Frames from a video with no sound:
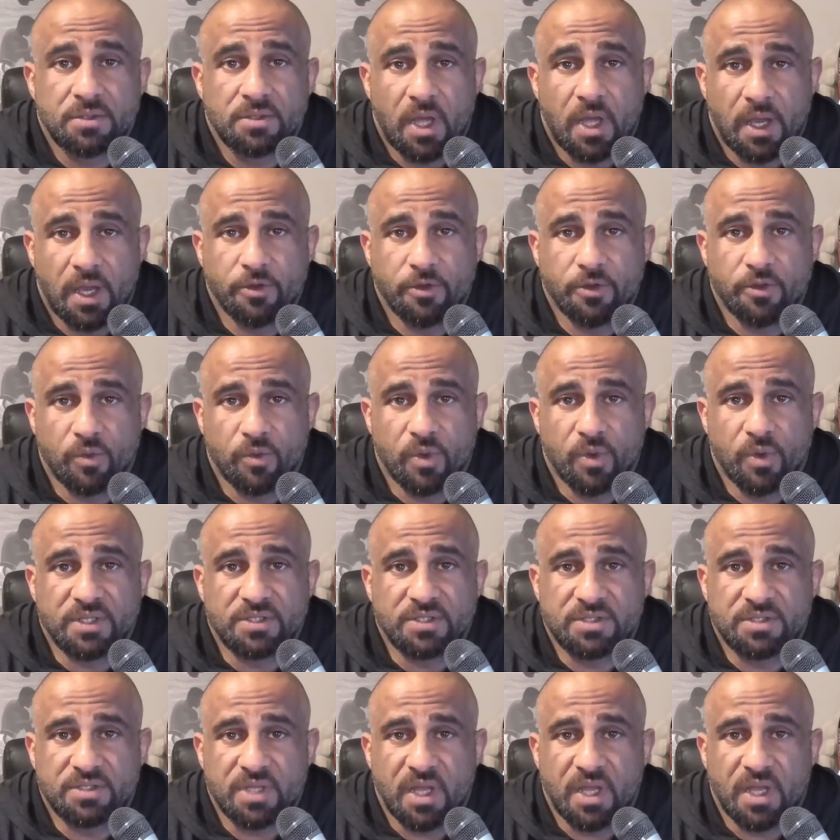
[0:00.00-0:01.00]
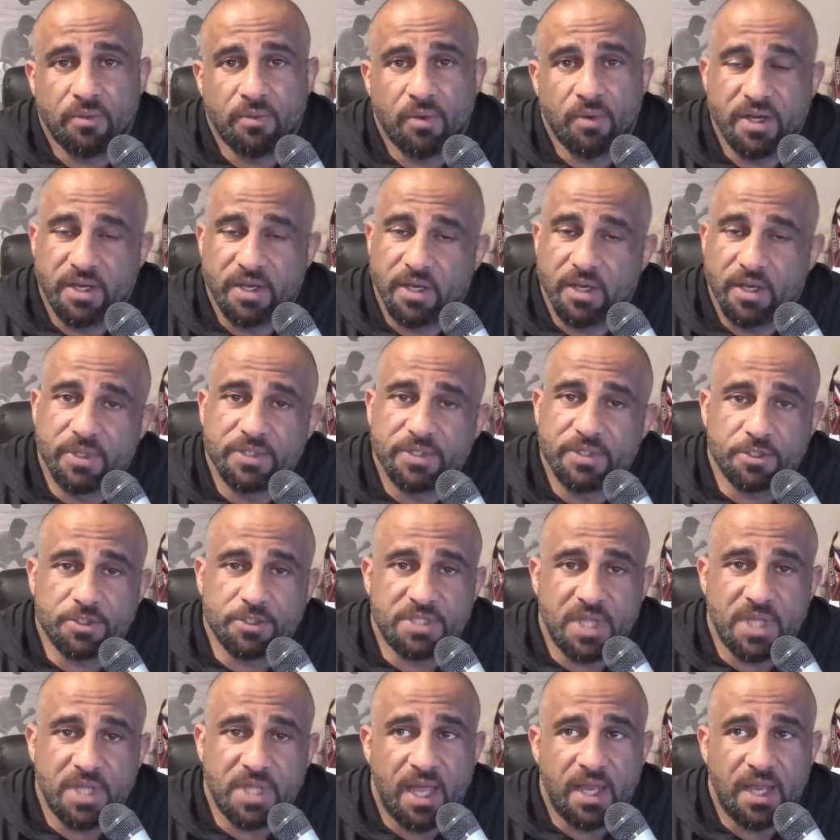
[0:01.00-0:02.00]
I knew the risks. I did
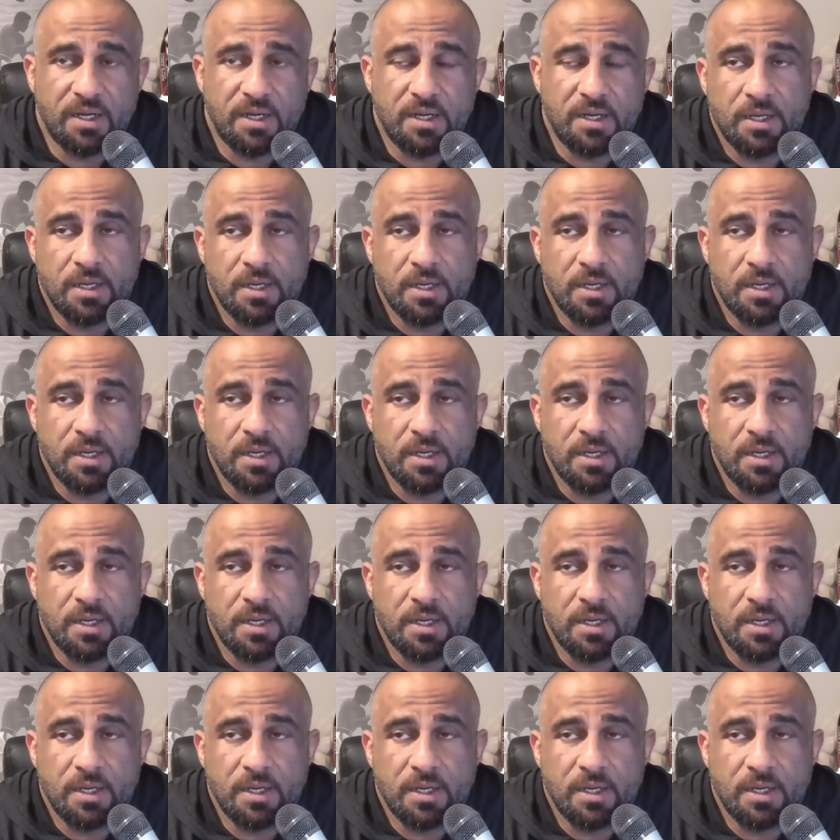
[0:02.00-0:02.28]
research that.